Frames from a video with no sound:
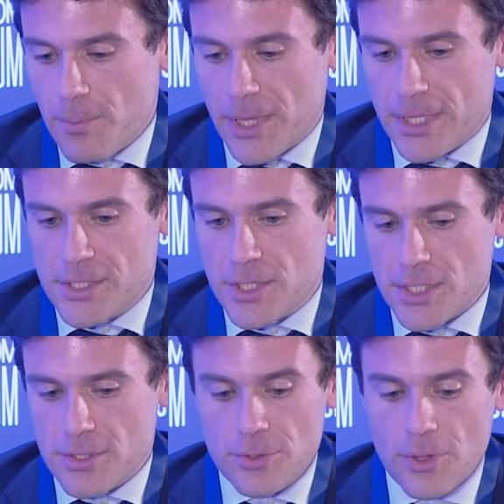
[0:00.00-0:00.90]
but it's
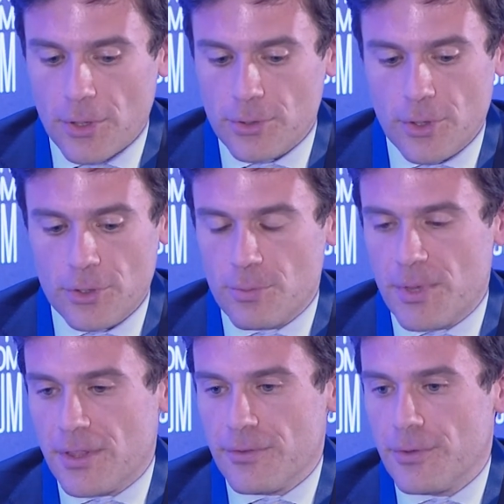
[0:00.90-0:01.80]
just not going to be
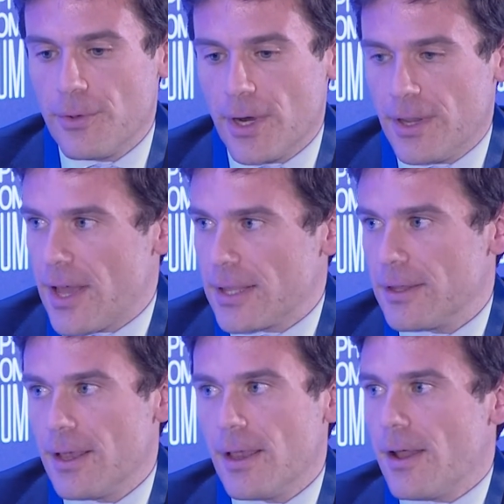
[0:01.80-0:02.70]
the fuel that
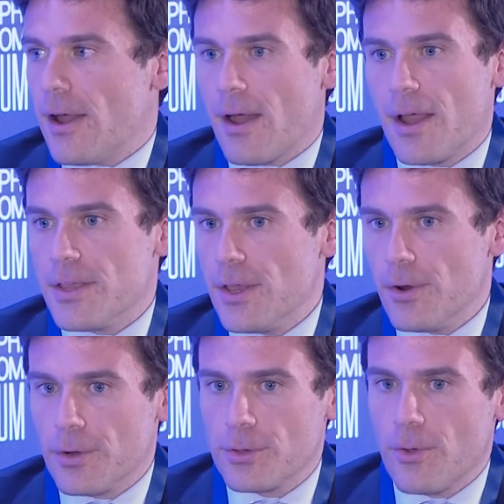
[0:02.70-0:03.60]
a
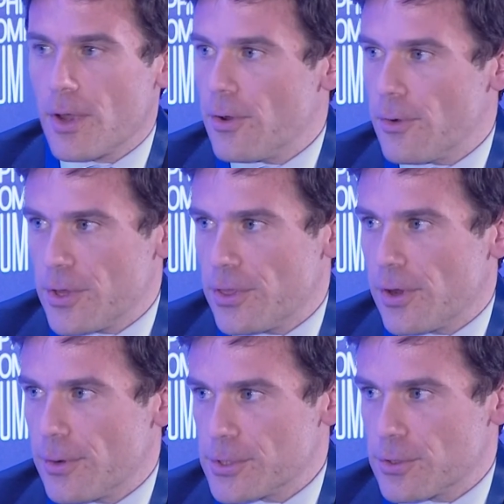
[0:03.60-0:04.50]
year or two ago we
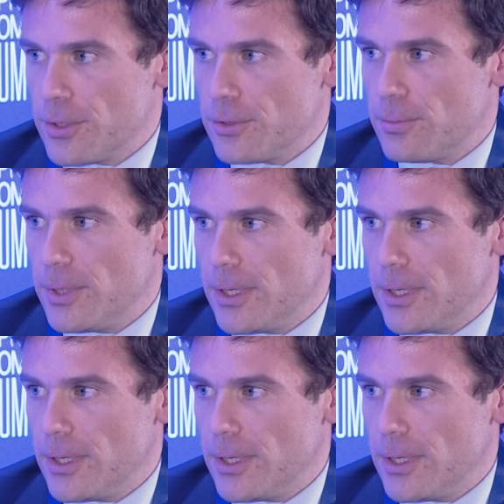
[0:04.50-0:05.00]
thought it was going to be.